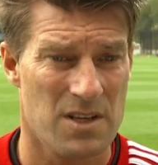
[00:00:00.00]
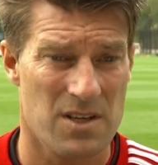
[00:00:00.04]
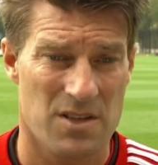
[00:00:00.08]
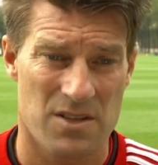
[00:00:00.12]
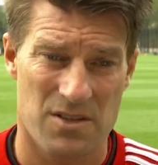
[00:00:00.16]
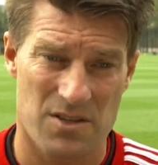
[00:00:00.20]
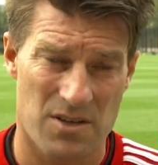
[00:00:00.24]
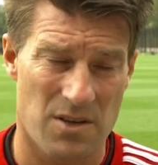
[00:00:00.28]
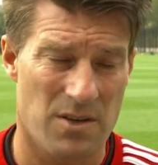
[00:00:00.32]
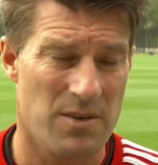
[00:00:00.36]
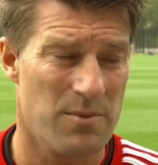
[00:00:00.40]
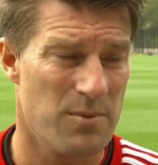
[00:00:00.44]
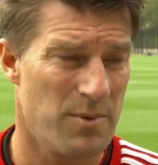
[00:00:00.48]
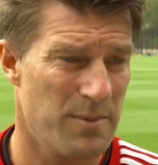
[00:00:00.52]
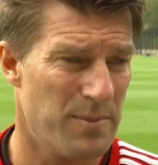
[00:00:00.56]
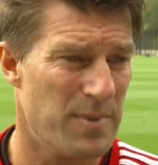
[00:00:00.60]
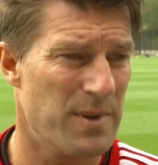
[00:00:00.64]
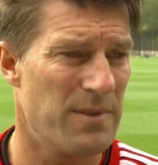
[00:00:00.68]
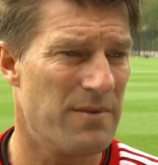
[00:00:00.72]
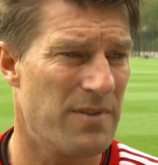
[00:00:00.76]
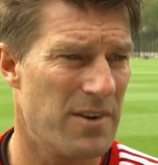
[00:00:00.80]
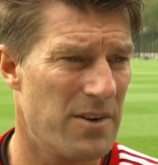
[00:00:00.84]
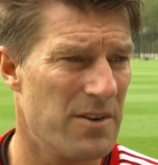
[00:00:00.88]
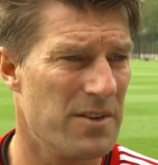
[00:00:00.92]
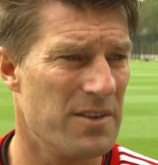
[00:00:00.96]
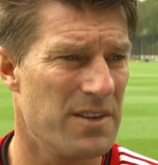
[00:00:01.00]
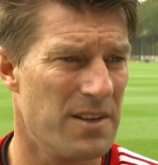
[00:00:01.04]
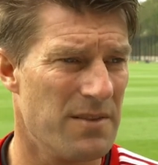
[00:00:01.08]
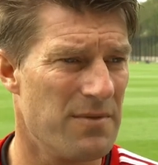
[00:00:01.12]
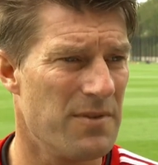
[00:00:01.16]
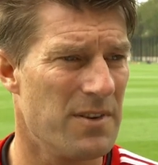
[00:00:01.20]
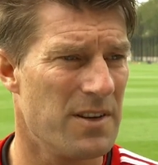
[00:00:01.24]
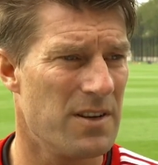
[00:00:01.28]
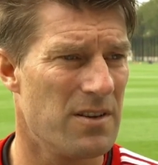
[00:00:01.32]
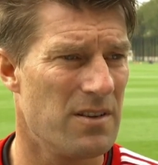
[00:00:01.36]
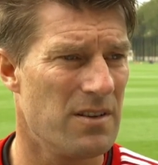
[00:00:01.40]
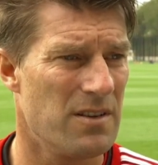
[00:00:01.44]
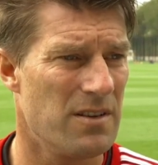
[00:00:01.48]
so it would be very
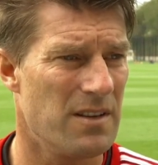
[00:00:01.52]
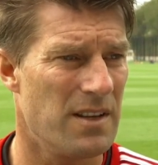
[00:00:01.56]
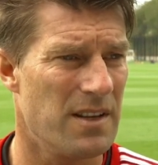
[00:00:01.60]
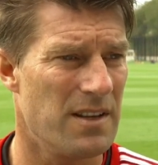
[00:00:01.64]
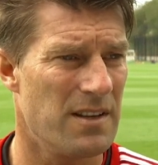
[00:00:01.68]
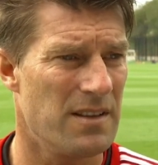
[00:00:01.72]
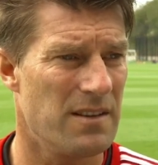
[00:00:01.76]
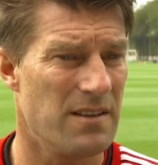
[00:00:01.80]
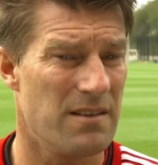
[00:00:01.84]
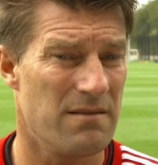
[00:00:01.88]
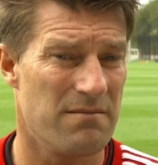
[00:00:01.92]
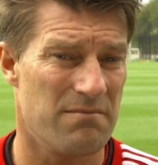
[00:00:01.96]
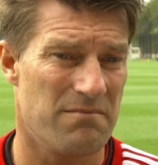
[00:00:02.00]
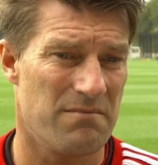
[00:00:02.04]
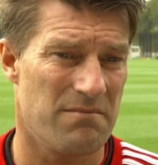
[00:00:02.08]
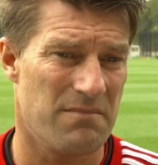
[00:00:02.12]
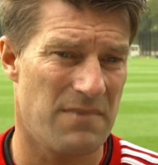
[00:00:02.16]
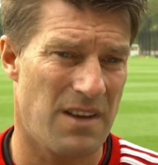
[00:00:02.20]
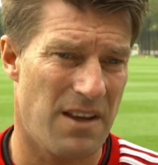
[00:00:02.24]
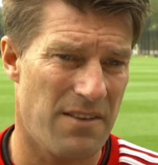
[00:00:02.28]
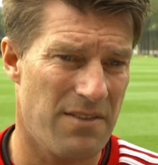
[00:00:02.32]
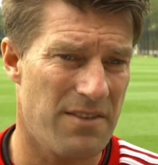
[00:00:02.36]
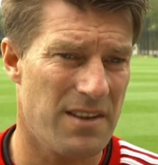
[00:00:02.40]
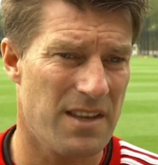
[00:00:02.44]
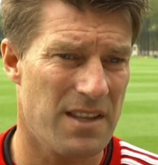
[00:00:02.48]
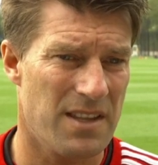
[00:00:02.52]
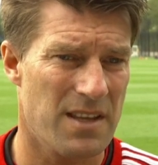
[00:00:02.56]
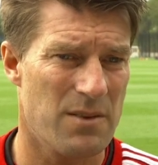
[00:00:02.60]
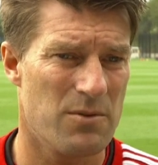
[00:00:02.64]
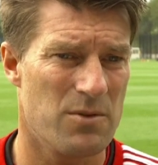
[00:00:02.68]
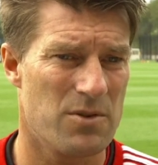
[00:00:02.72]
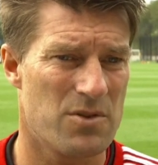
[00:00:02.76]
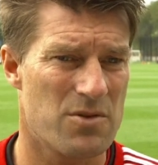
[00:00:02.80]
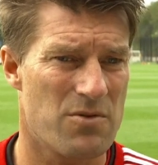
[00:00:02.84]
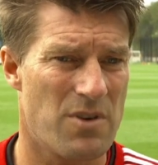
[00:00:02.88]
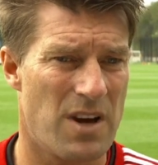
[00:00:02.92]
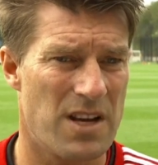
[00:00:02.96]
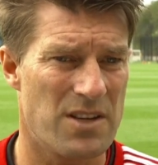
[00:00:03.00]
difficult and I think they
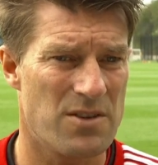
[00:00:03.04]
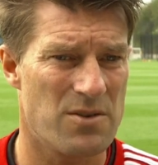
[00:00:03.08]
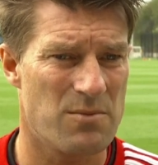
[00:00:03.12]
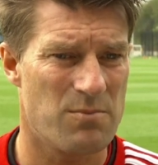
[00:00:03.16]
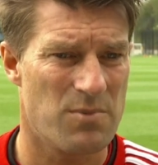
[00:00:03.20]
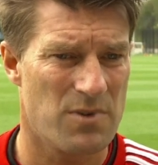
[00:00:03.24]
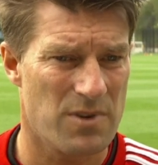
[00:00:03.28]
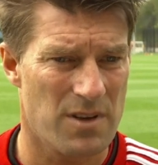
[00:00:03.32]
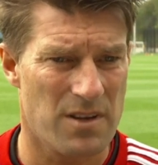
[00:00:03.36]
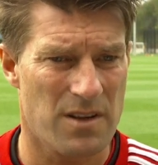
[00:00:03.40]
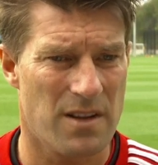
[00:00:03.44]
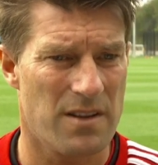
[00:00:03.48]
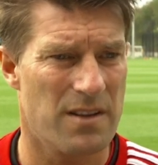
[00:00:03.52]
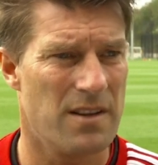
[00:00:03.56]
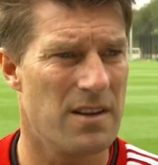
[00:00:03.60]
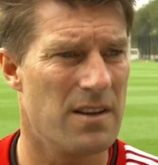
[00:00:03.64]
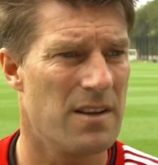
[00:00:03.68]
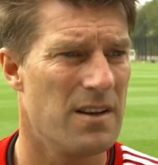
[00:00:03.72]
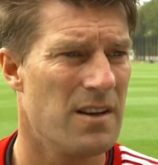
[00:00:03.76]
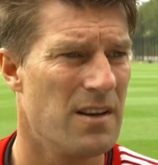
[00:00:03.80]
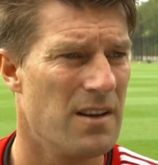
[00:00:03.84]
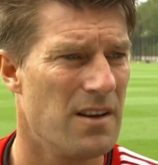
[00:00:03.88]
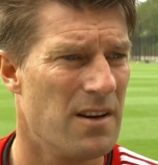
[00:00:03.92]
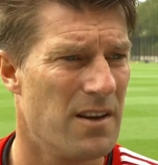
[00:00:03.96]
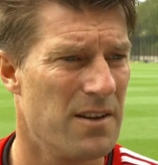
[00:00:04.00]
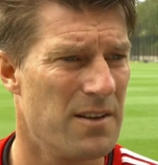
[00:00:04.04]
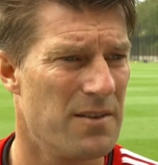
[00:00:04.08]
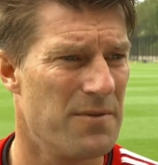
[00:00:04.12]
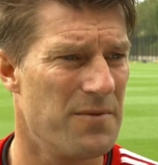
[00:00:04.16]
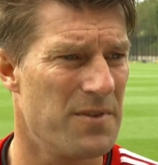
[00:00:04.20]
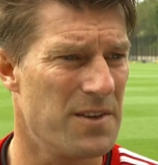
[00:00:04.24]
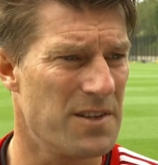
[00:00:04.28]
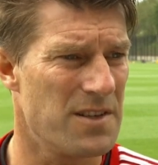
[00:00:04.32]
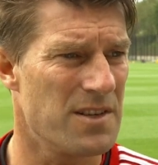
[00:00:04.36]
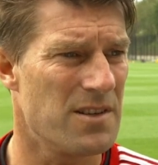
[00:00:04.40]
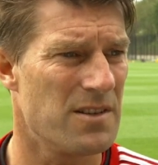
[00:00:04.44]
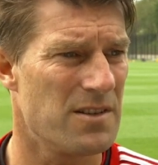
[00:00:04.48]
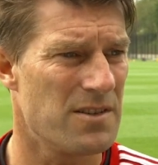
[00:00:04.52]
will try to put it on the on the
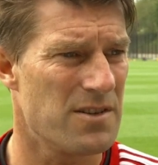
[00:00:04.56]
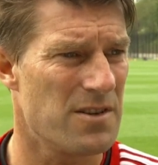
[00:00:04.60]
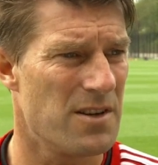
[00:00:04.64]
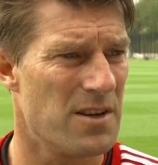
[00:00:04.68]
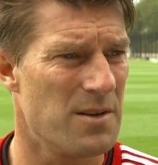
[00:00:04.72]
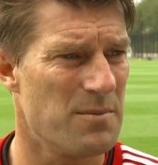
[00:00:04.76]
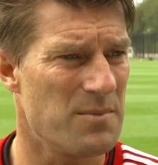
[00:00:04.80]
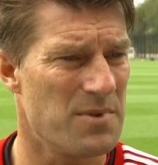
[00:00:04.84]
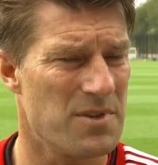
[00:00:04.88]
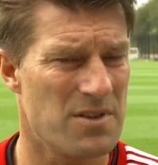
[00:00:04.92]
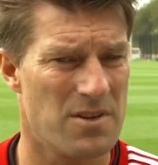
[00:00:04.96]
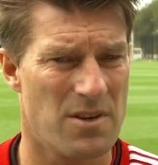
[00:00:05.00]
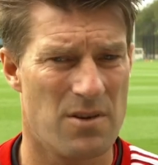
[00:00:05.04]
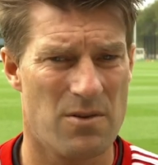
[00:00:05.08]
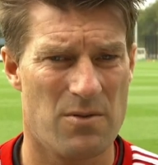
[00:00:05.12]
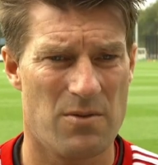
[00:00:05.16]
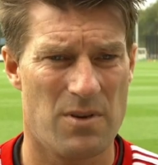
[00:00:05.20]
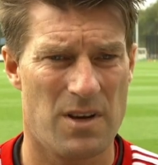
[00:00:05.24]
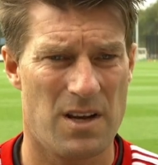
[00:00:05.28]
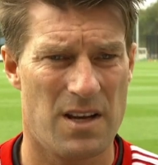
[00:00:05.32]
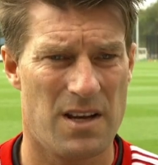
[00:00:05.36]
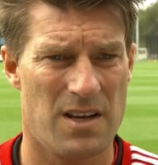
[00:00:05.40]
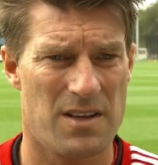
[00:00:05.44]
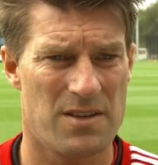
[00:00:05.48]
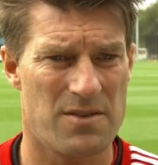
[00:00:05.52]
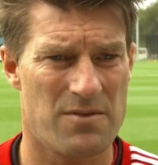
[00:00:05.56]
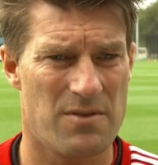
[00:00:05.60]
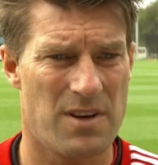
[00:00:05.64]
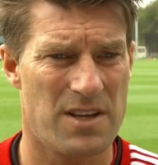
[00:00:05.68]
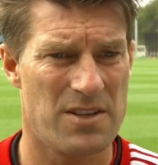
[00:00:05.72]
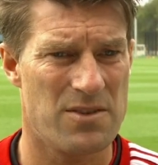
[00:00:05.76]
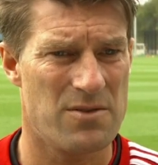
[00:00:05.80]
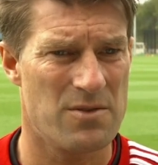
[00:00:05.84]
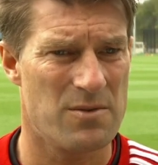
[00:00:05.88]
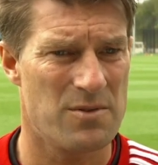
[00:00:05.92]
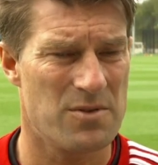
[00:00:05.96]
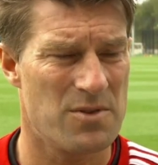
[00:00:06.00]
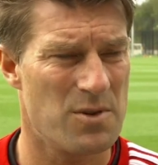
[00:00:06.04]
physical terms so uh, try
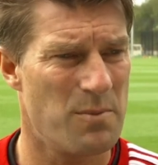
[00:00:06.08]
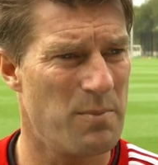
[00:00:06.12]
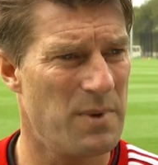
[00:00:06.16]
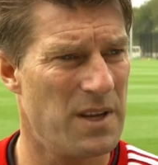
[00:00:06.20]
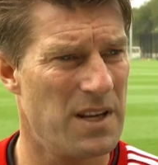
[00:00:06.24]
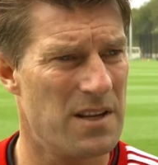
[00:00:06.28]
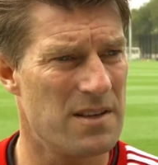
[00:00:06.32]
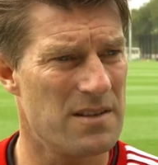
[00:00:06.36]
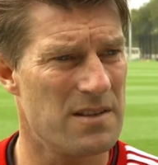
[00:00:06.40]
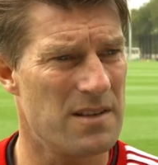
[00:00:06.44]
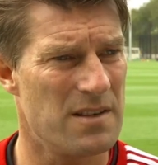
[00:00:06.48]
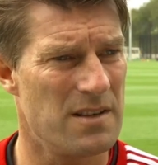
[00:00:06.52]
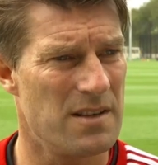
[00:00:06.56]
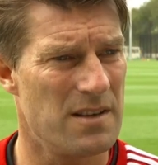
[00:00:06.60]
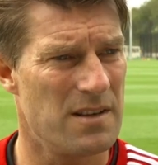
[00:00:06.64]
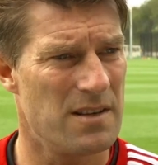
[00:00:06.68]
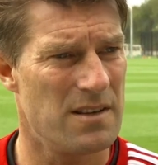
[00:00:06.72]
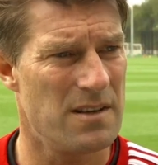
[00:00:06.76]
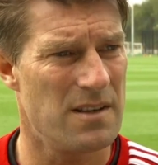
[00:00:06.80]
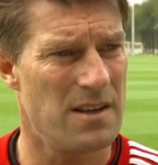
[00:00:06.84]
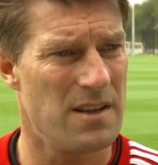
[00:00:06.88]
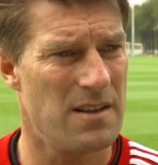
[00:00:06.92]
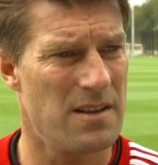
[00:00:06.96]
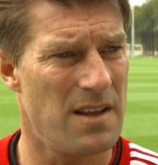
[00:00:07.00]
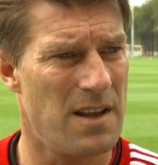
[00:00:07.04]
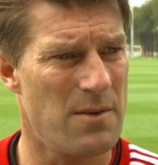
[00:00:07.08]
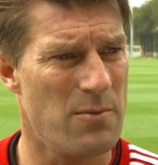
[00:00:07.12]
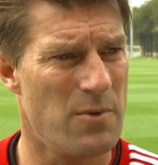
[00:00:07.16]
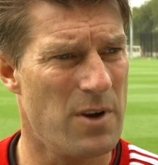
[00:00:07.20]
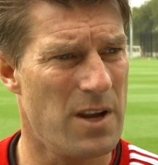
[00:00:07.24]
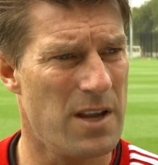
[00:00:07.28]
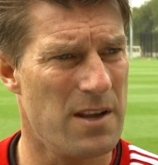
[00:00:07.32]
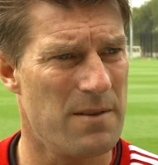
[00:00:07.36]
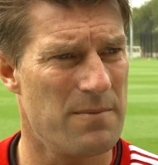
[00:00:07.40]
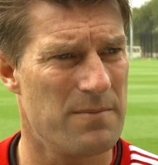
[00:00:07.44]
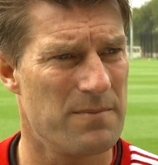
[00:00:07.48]
to, to beat us in, in, that way.